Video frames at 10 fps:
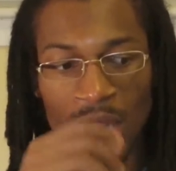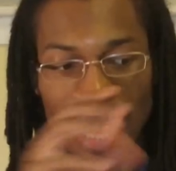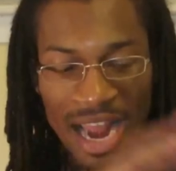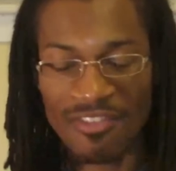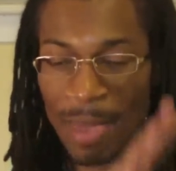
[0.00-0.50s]

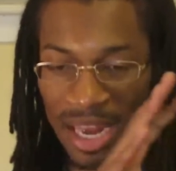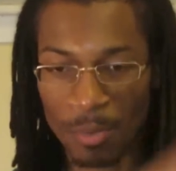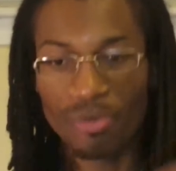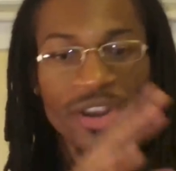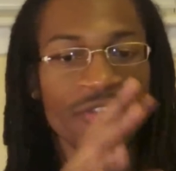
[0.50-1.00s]
that I've made
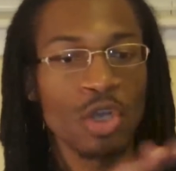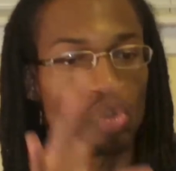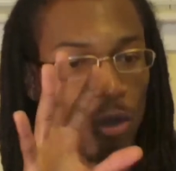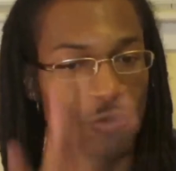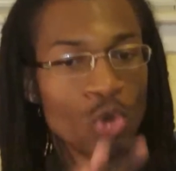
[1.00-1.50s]
in
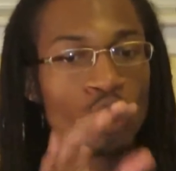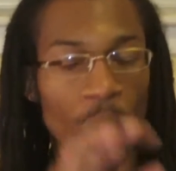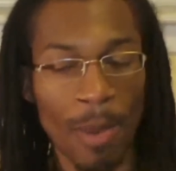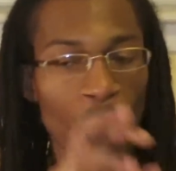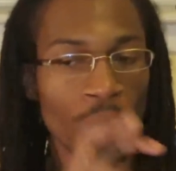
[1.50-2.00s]
previous reviews
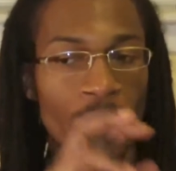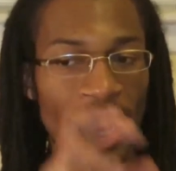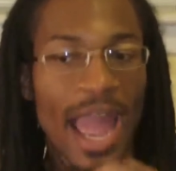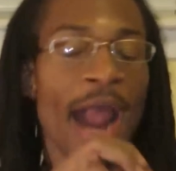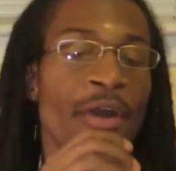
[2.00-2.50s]
about her
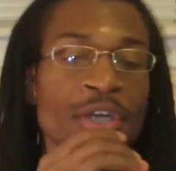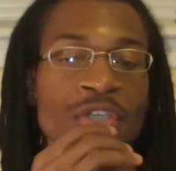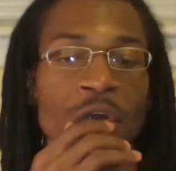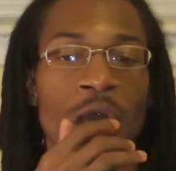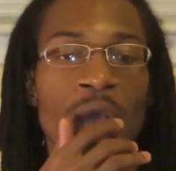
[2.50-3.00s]

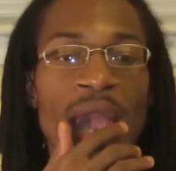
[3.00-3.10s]
character.